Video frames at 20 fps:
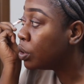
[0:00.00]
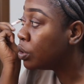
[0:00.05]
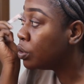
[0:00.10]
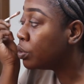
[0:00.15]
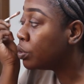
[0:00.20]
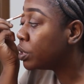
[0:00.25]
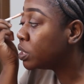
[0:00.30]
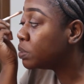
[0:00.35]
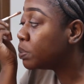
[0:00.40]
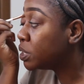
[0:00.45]
you
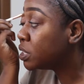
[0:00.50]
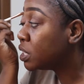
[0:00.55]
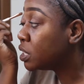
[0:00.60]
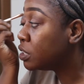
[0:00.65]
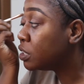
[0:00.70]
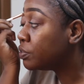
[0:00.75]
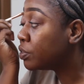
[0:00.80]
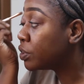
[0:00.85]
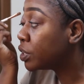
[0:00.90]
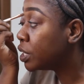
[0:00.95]
know,
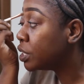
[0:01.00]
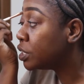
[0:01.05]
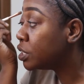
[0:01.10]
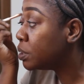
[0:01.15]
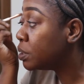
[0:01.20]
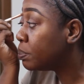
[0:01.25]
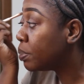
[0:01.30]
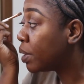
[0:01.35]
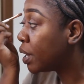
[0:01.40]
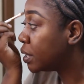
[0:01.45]
especially for
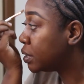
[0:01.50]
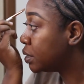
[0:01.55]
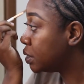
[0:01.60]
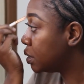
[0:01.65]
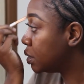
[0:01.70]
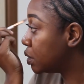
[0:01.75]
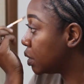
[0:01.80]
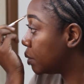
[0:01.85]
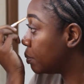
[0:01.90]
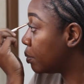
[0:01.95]
kitchen
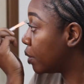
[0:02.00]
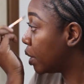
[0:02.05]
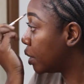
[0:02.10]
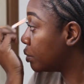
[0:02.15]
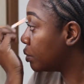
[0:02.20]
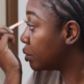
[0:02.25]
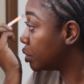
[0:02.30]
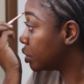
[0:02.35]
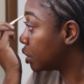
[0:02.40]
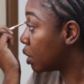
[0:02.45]
parties and
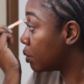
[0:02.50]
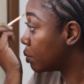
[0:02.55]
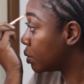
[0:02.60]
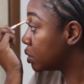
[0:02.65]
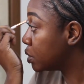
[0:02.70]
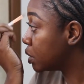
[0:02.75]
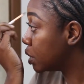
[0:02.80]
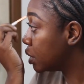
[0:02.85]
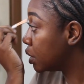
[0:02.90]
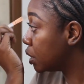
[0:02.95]
bridal
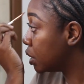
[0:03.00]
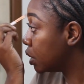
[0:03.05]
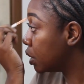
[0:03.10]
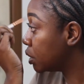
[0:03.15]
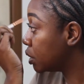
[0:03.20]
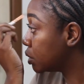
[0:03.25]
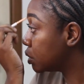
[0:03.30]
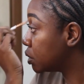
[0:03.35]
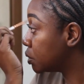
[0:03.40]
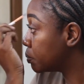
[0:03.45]
showers and
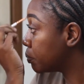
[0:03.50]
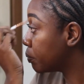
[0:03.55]
things.